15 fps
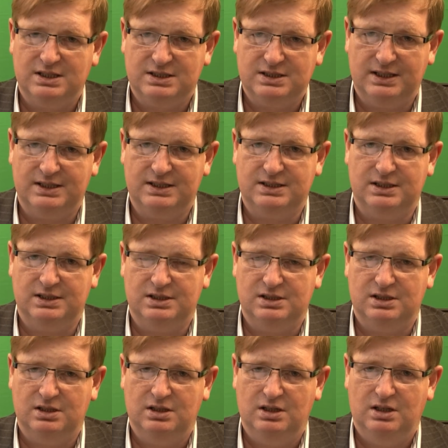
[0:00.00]

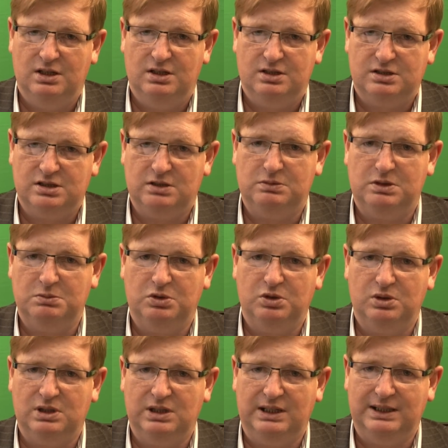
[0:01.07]
citizens, some of them
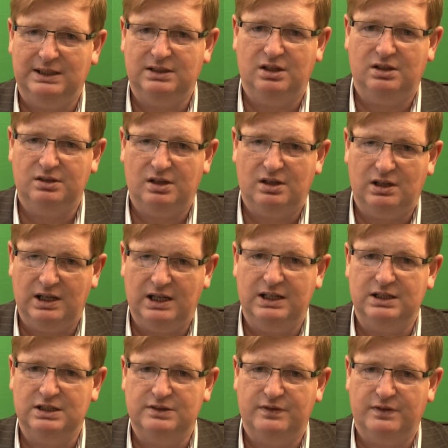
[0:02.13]
who had laid down their
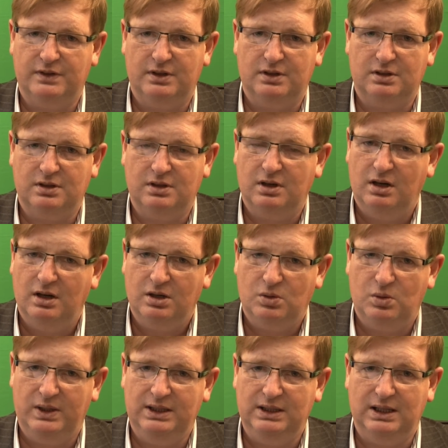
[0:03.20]
lives for their
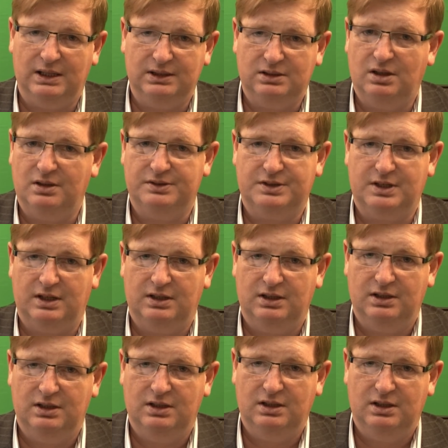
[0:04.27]
Queen and country.
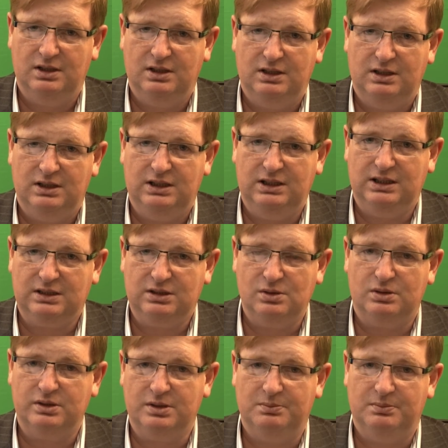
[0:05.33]
He
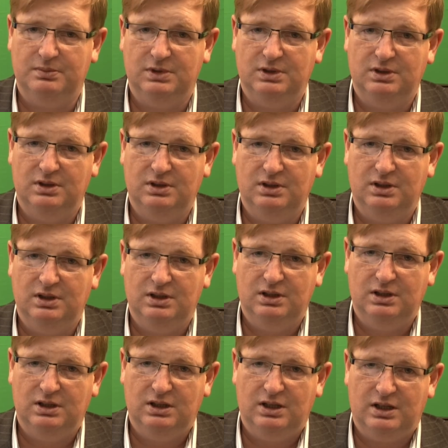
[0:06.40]
ignored them.
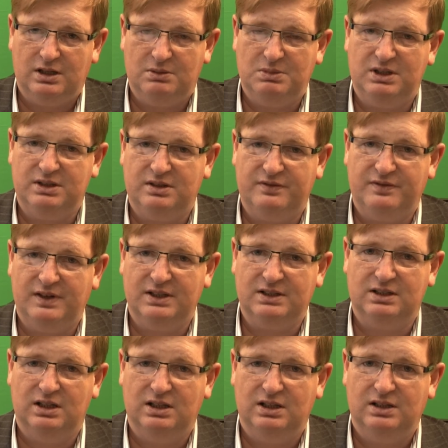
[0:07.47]
And a matter of
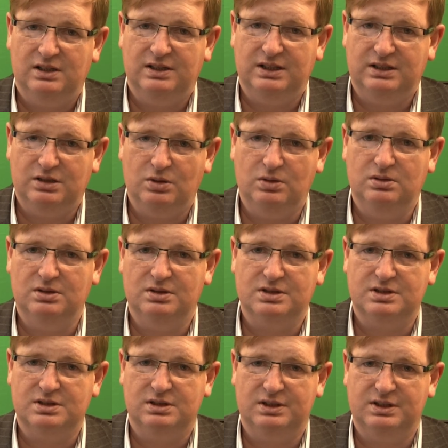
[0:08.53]
fact, they told
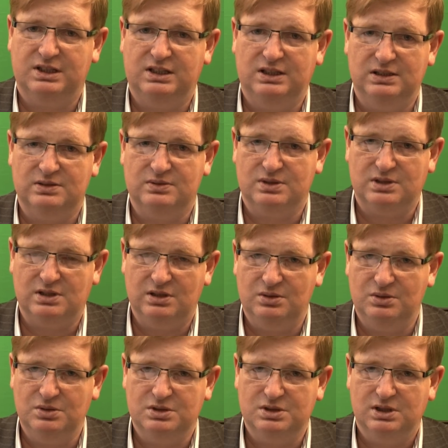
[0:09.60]
us that the case was
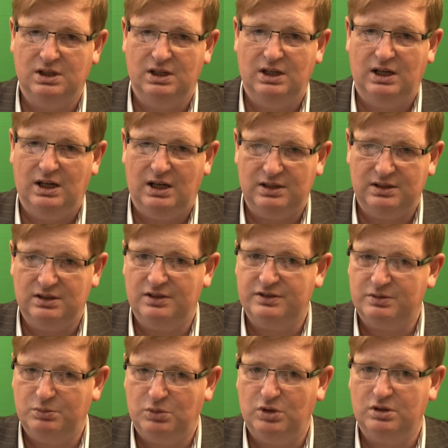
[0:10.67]
closed and
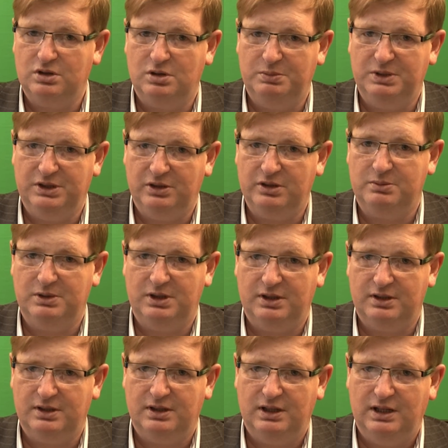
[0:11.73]
nothing more could be done about it.